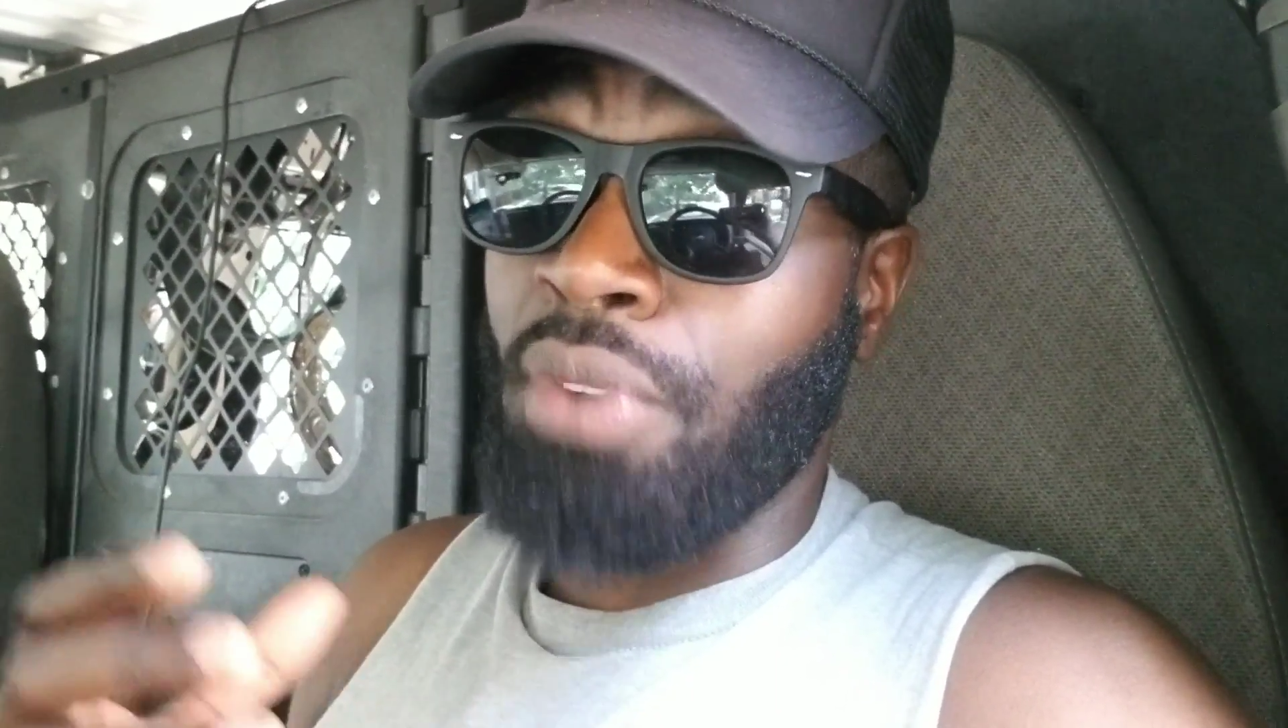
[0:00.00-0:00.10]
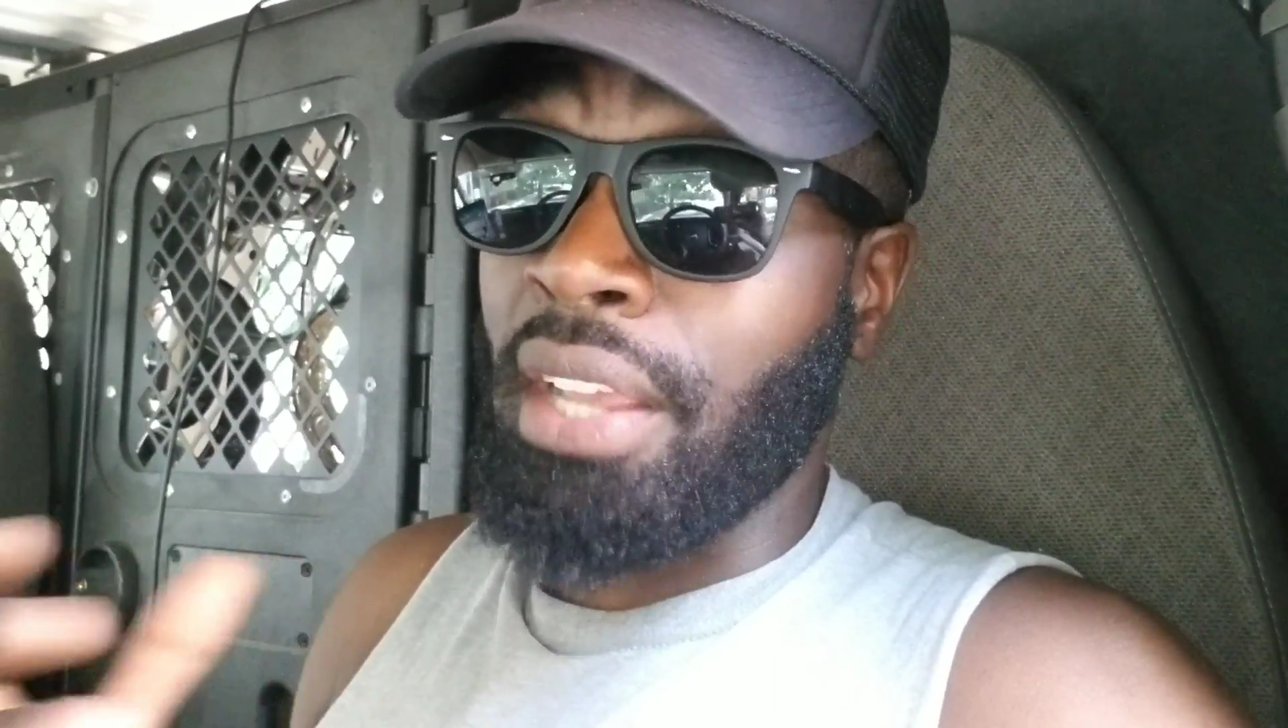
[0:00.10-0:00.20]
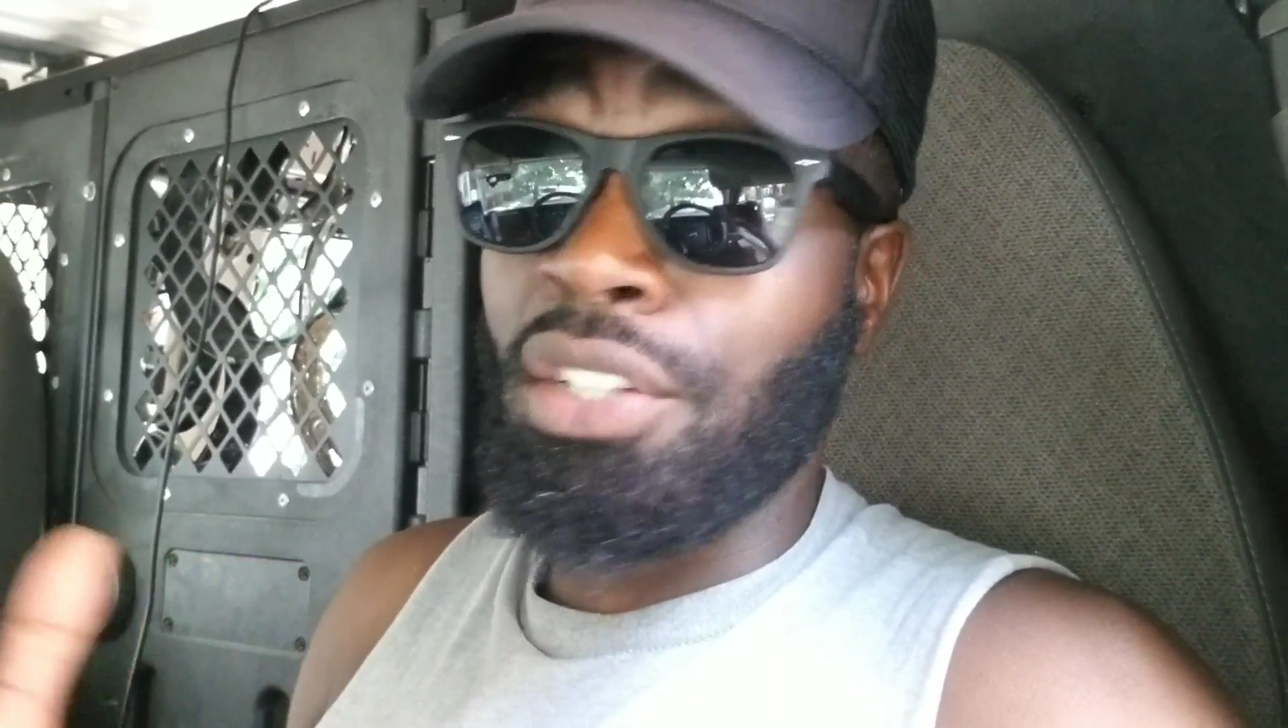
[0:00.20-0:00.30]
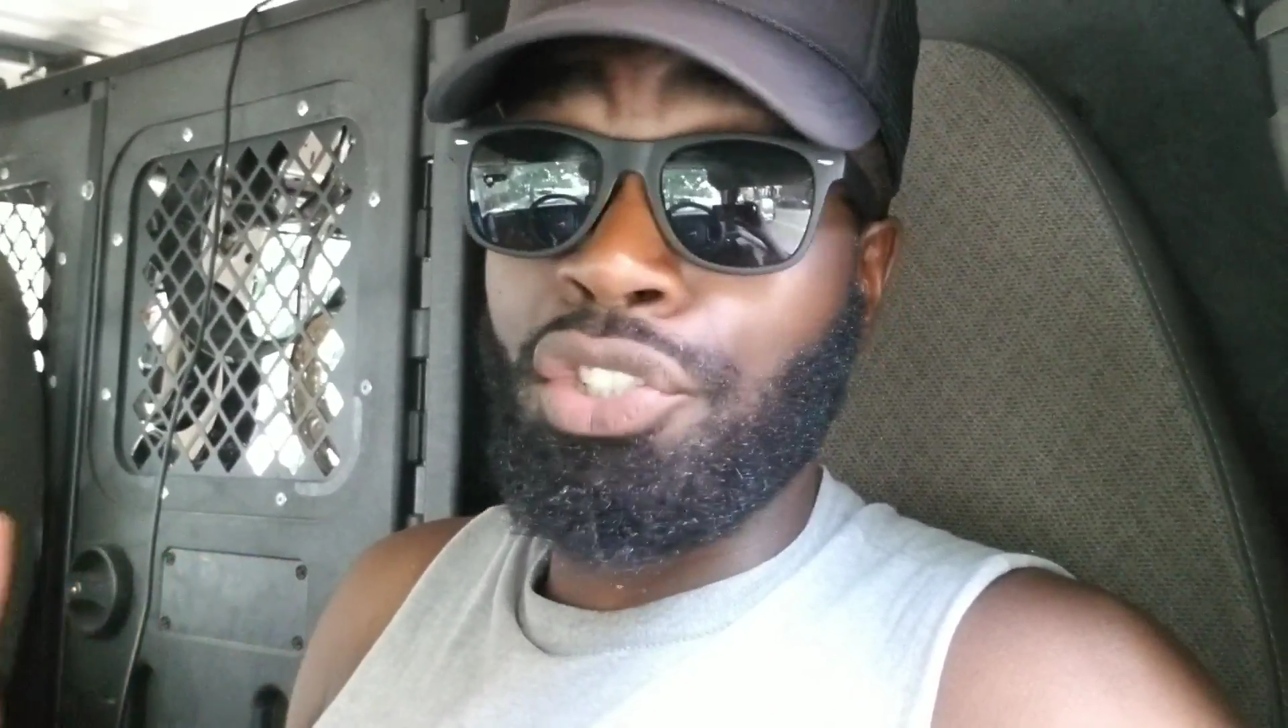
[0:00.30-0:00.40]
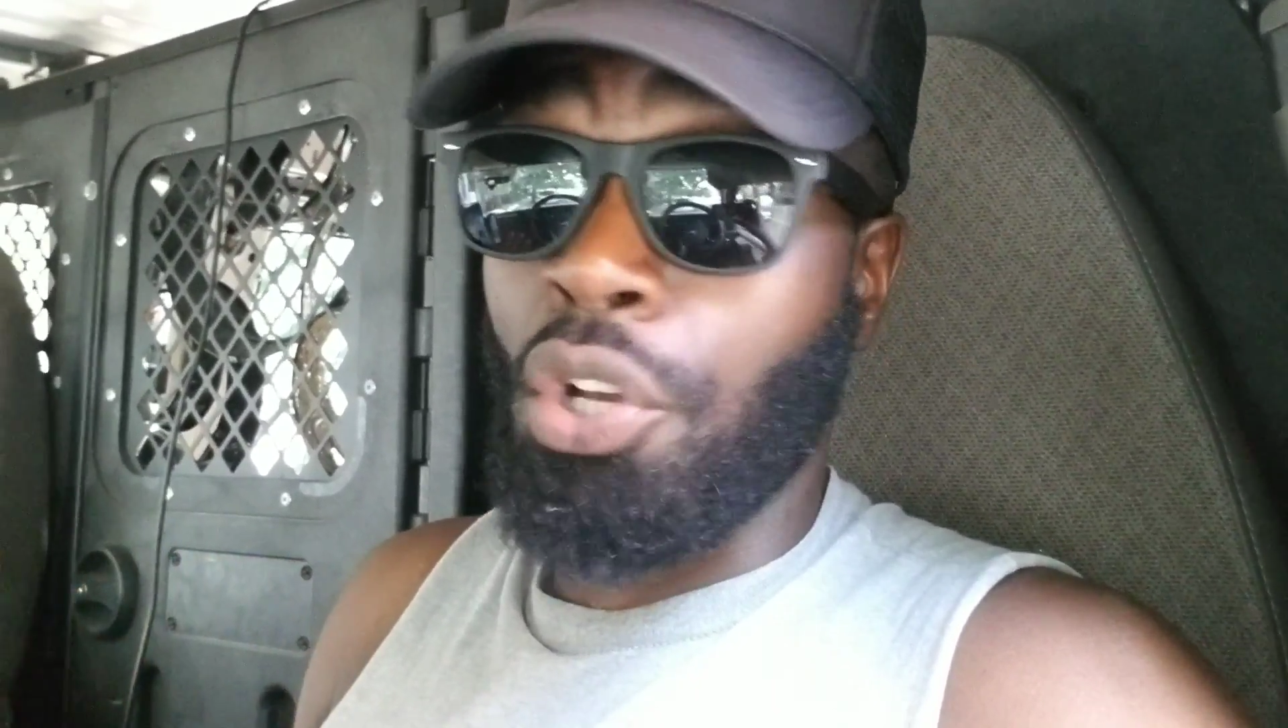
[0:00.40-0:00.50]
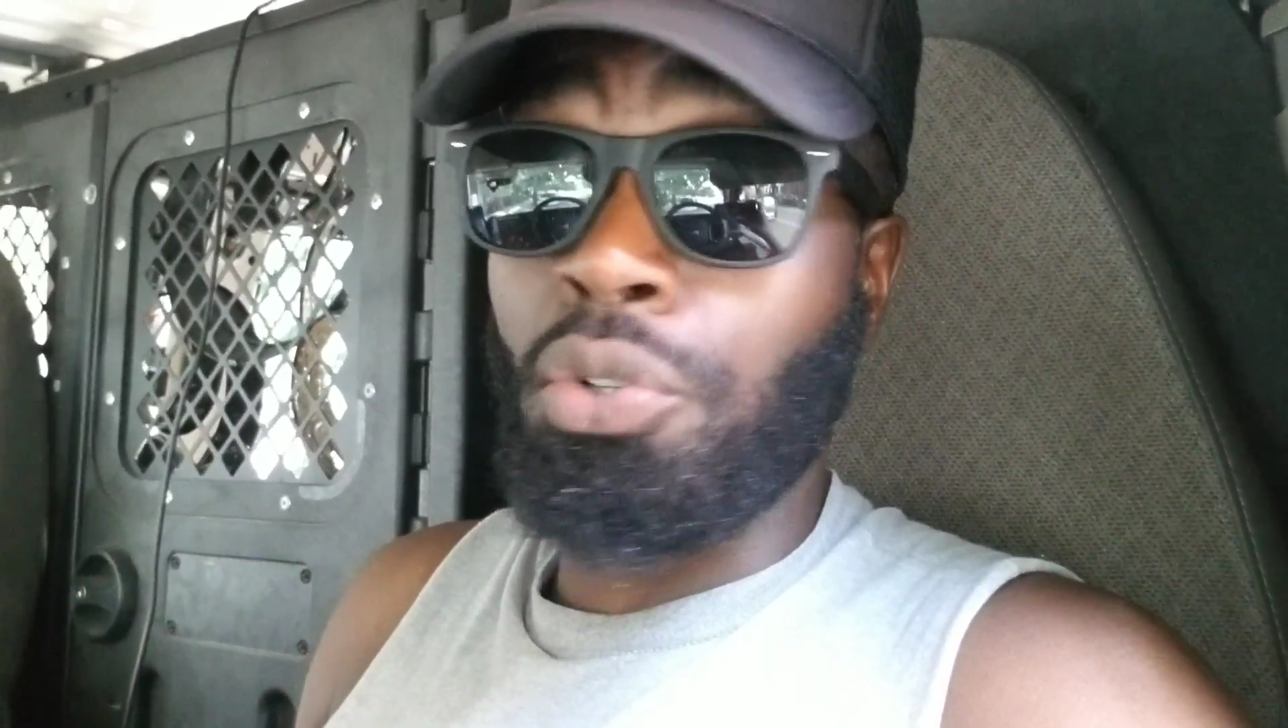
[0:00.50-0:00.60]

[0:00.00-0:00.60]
regular Joe